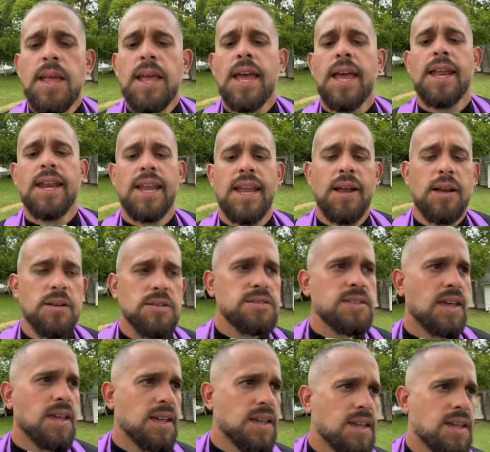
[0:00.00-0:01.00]
And here's
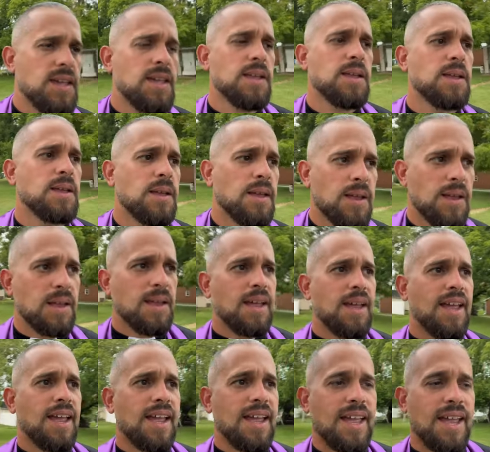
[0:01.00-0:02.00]
like,
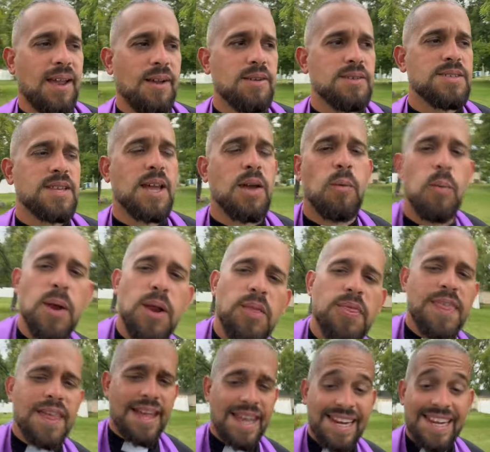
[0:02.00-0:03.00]
here's like a weird
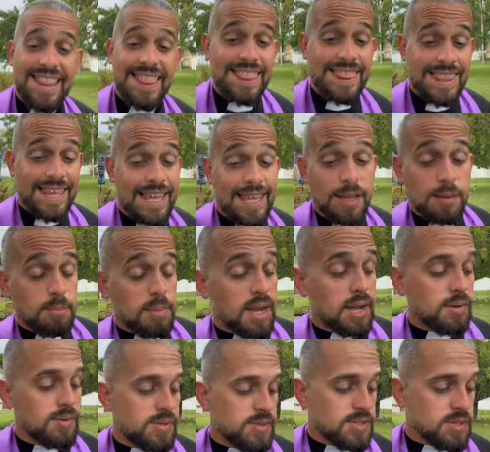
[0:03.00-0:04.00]
thing I didn't think
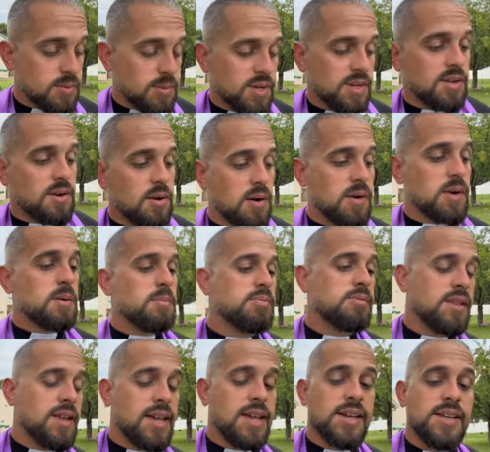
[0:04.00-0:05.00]
about until we had already
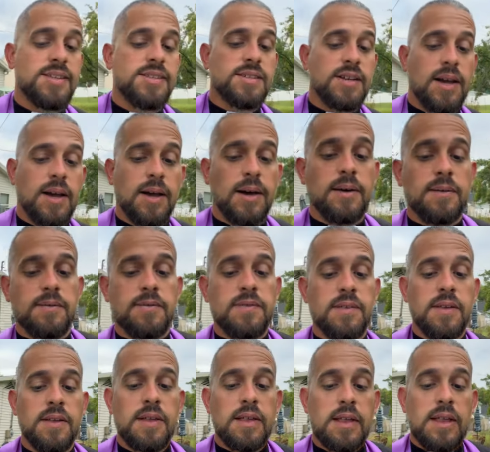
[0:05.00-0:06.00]
planned of
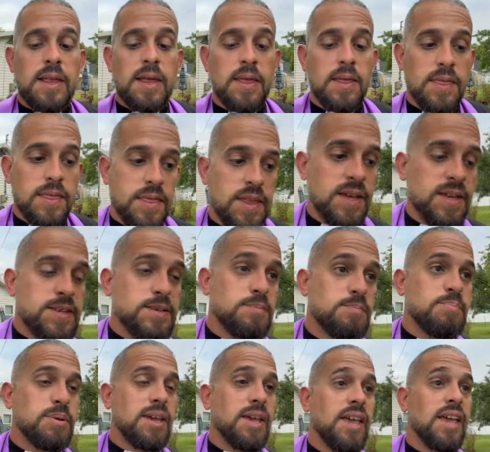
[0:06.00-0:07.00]
this
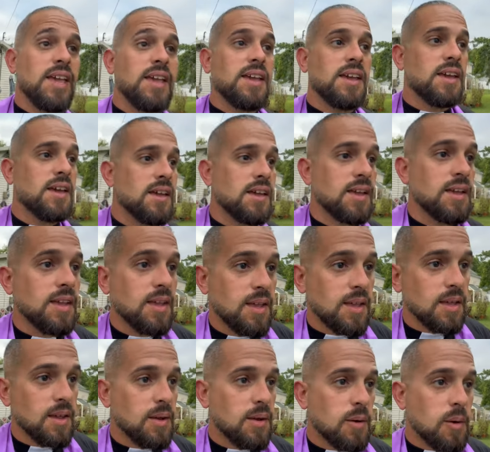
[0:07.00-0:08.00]
being
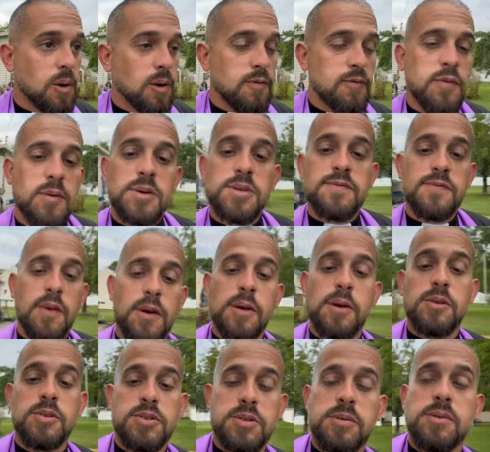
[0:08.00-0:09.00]
our first
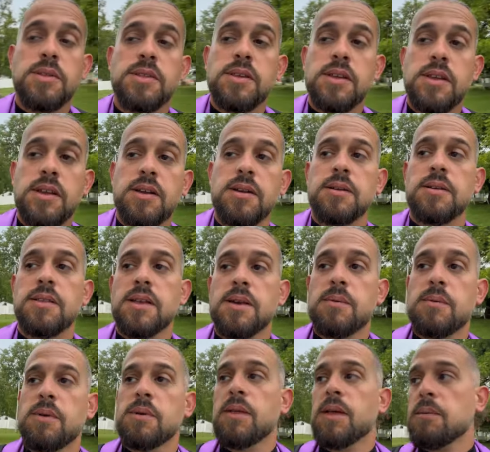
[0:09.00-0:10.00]
photo shoot of the year. Like
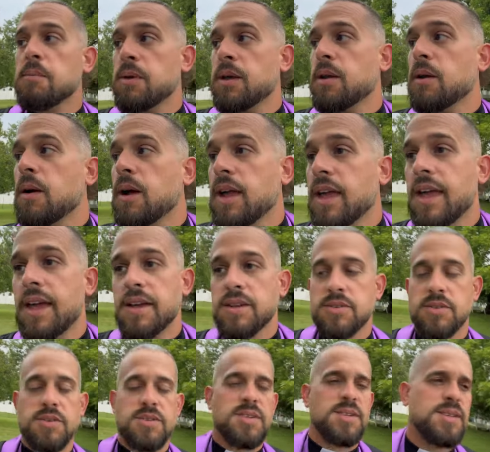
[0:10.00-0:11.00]
we were like, man, all right,
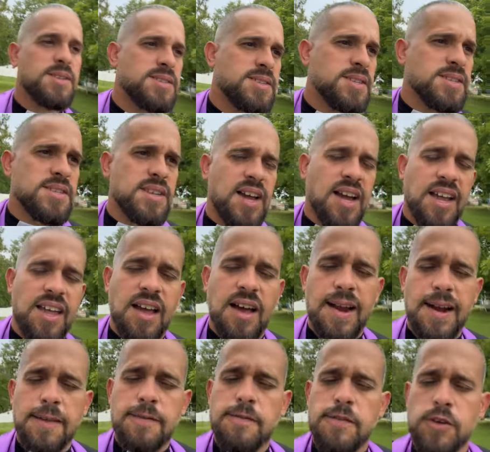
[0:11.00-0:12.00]
Exorcist. It's an
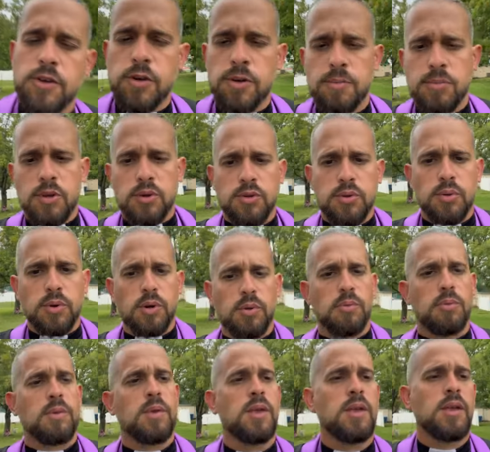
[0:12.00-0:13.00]
iconic film. They're doing a,